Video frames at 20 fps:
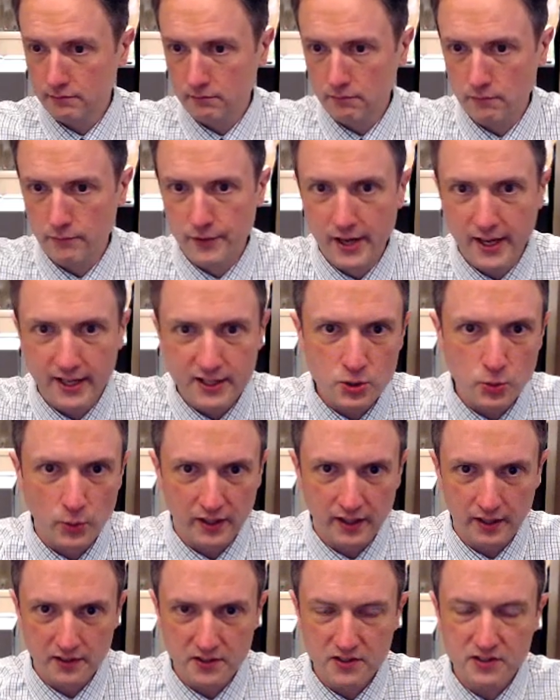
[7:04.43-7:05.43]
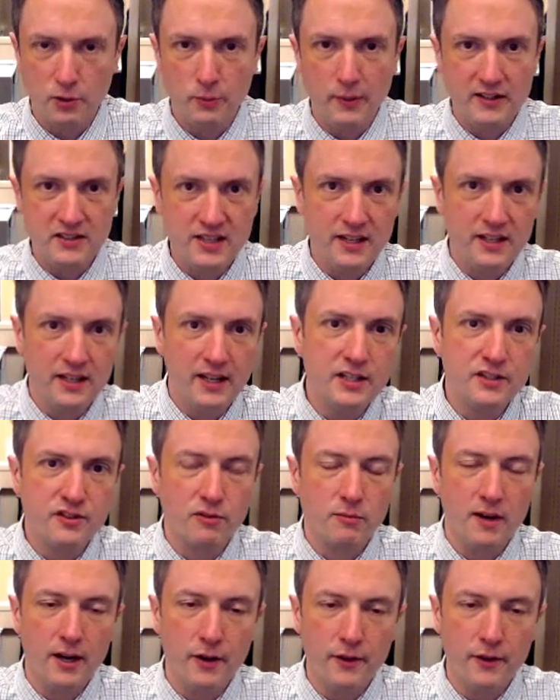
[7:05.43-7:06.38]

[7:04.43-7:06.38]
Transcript: next weekend, so about 10 days from now.